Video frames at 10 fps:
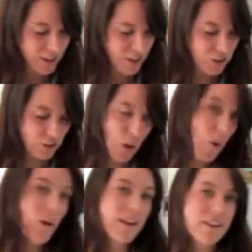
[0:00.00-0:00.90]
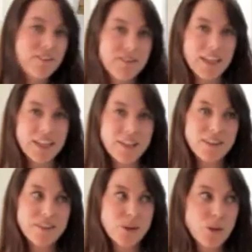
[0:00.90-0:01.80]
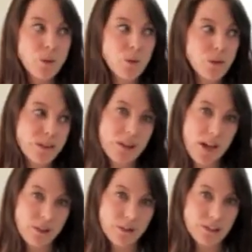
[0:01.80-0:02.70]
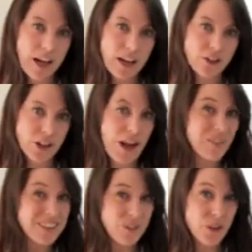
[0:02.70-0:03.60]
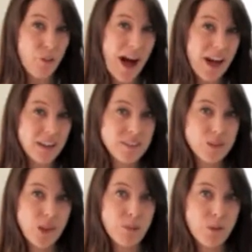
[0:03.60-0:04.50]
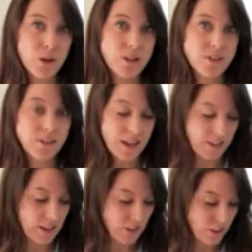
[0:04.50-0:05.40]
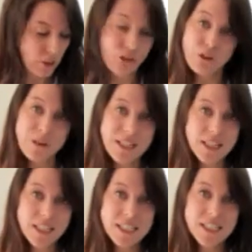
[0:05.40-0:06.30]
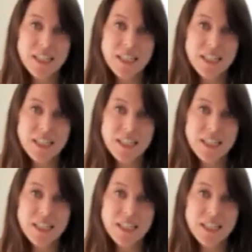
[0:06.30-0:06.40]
So if it's cooler outside, you're gonna have a different wax so that your board stays at a certain speed.